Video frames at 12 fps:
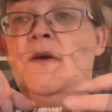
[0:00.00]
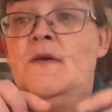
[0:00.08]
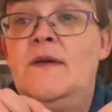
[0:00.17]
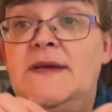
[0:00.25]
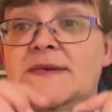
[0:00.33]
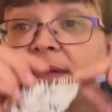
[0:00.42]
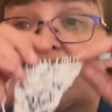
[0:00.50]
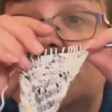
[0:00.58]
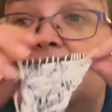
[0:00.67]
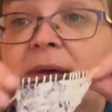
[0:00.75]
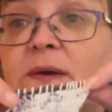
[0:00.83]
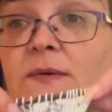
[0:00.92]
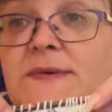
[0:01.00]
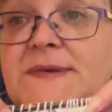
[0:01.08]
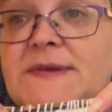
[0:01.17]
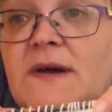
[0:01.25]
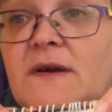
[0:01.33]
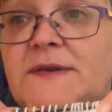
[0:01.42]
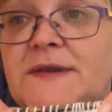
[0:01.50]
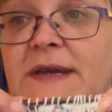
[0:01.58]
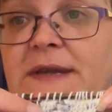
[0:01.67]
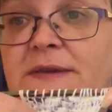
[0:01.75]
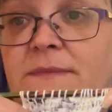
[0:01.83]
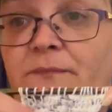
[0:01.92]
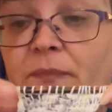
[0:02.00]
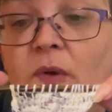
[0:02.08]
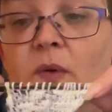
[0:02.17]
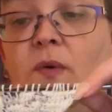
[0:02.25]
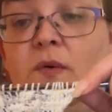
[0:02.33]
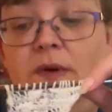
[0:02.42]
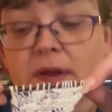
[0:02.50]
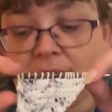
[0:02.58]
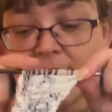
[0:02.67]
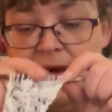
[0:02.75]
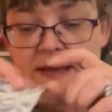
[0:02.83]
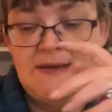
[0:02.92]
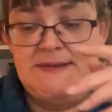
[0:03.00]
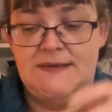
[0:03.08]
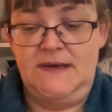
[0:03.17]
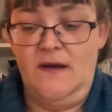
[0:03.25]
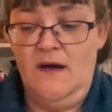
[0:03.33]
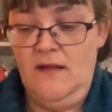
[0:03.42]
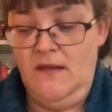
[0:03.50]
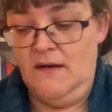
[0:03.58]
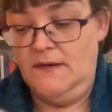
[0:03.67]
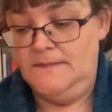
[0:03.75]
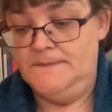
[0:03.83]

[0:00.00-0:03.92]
Right, so that's me got started on the next colour.